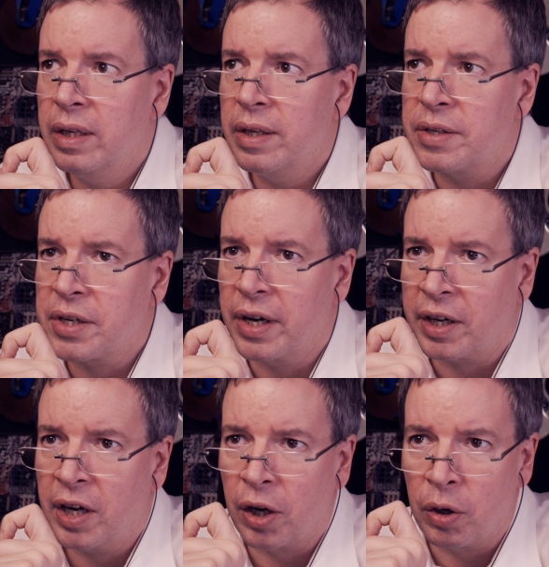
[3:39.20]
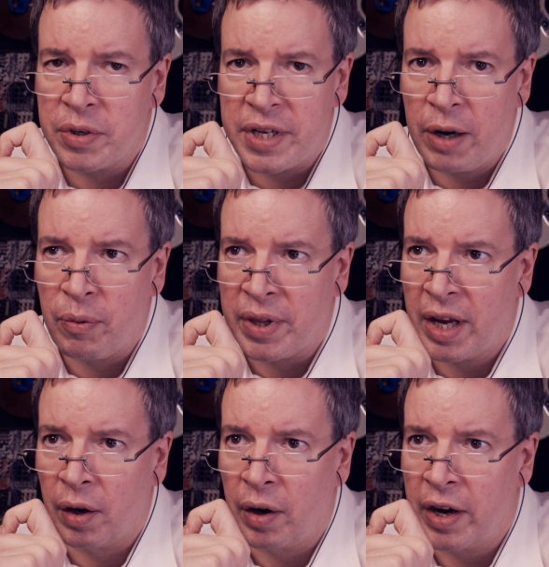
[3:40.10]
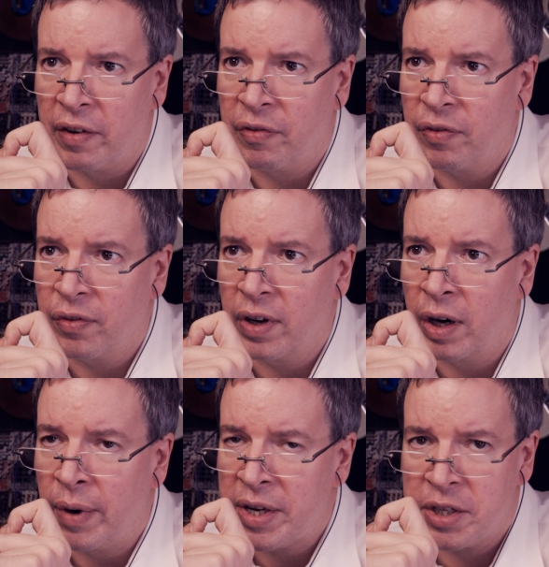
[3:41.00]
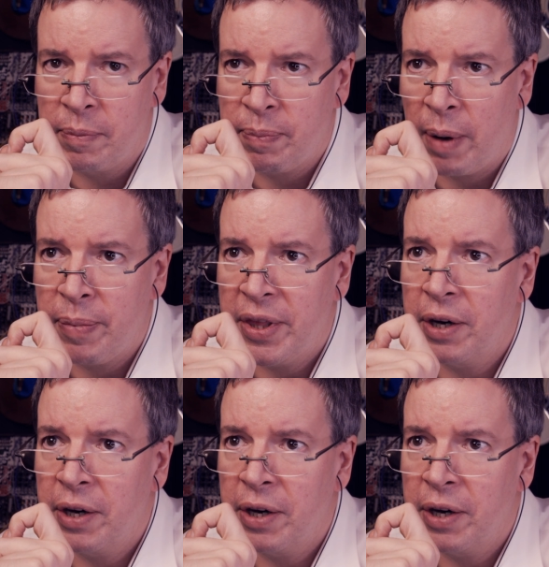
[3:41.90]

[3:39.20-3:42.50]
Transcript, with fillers: It's going to cut lows out without a lot of uh, resonant bump in